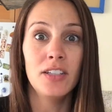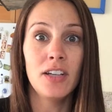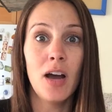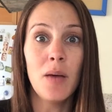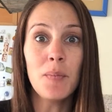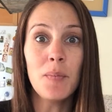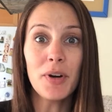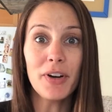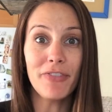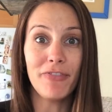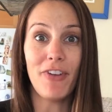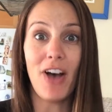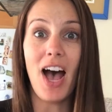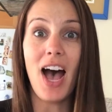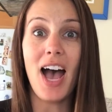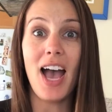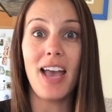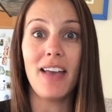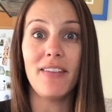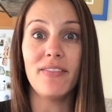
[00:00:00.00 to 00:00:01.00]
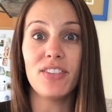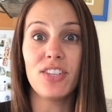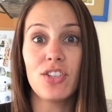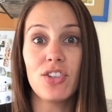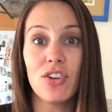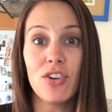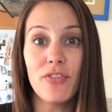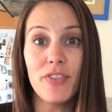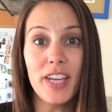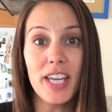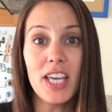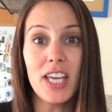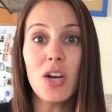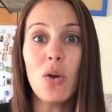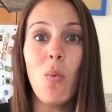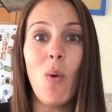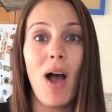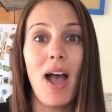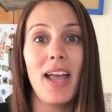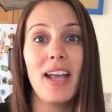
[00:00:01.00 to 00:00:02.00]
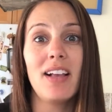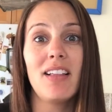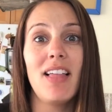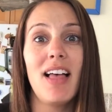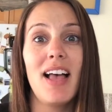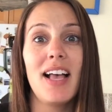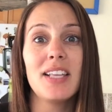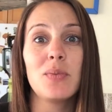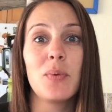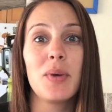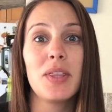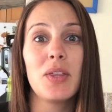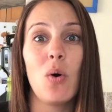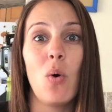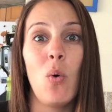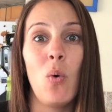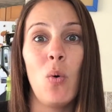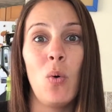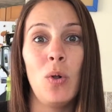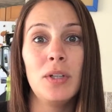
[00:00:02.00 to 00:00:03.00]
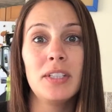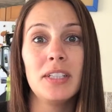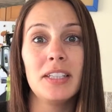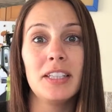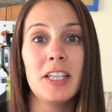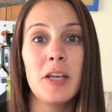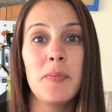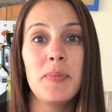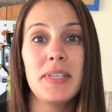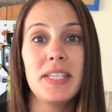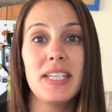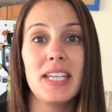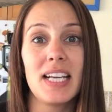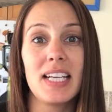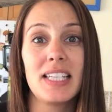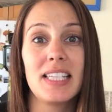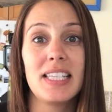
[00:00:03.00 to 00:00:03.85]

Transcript: Number five, serving in a wine glass with old lipstick